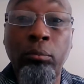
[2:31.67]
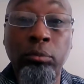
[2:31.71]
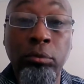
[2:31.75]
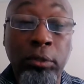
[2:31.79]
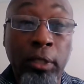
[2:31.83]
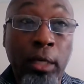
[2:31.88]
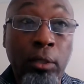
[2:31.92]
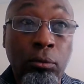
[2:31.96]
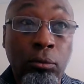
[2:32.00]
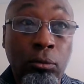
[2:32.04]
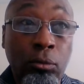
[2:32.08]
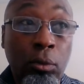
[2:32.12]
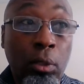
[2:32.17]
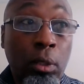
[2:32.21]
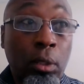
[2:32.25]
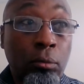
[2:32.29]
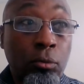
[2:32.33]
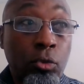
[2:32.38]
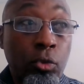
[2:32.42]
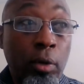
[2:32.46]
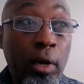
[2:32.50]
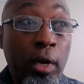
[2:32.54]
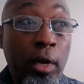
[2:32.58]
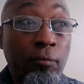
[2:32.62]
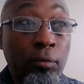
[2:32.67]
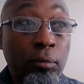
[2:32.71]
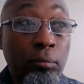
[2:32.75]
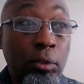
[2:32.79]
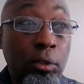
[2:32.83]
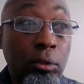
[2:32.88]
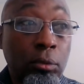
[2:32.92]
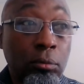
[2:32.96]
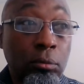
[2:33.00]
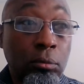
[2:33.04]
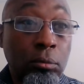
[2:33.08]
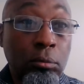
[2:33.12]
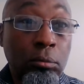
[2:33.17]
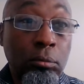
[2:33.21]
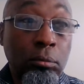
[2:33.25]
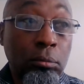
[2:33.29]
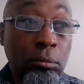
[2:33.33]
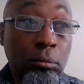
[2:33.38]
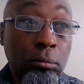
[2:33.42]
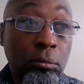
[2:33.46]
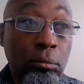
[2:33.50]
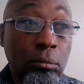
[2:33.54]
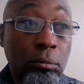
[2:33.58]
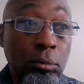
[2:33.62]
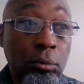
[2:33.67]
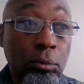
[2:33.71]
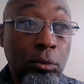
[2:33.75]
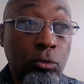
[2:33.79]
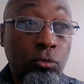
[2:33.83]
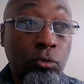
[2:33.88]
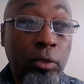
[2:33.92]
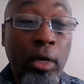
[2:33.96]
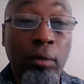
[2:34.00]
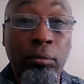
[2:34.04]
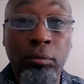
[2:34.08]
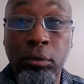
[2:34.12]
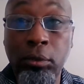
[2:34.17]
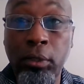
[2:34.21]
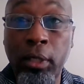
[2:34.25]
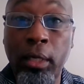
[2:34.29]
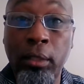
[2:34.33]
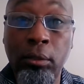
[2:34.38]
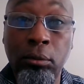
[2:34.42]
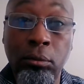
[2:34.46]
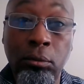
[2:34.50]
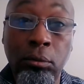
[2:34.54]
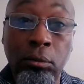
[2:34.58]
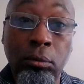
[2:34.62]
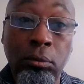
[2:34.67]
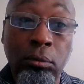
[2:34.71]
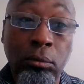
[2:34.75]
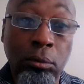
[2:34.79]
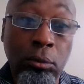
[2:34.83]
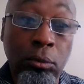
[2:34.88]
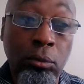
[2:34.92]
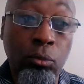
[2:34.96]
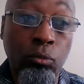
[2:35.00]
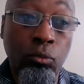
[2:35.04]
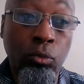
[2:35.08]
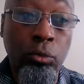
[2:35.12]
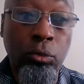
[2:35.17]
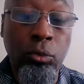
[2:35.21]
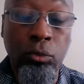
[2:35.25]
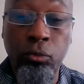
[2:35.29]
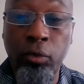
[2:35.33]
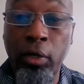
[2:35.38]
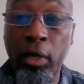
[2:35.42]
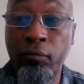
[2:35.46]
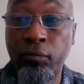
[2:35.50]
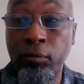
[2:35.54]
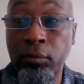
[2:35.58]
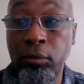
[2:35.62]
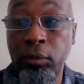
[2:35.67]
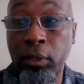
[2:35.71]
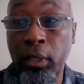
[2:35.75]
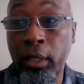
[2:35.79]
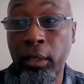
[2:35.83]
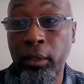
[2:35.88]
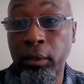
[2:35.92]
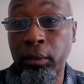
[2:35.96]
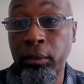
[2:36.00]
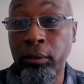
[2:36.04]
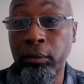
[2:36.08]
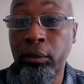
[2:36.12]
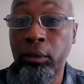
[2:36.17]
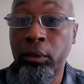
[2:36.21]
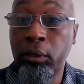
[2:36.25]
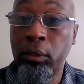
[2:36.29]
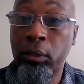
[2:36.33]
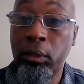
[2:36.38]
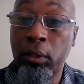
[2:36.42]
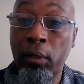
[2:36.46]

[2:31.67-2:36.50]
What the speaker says: out of traffic, because the driver's side was the traffic side, and